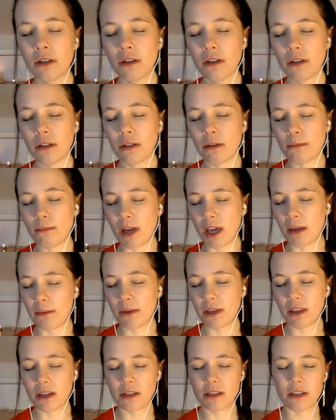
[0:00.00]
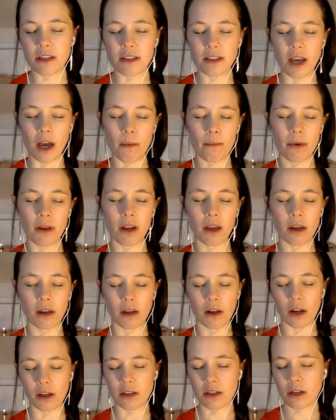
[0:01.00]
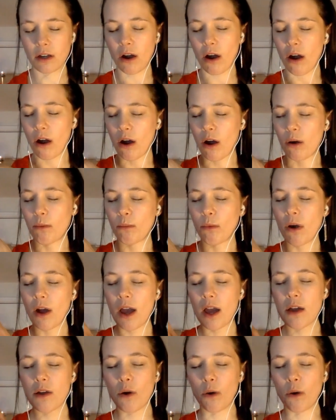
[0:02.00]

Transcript: And maybe this is happening in a calm way,